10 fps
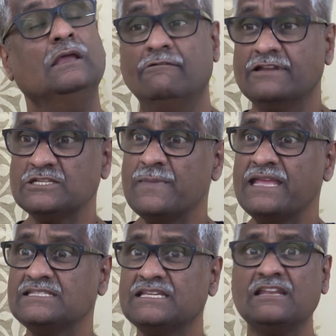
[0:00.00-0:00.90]
Which
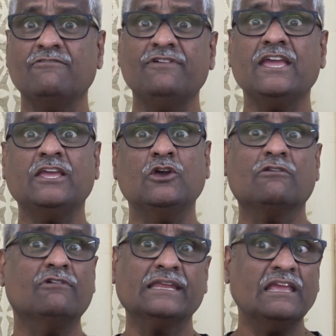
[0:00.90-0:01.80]
means in a week you
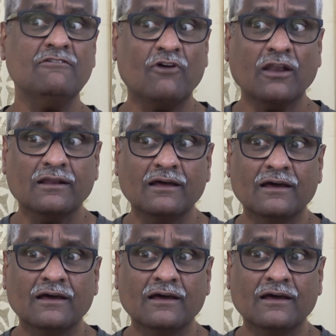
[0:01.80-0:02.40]
are working for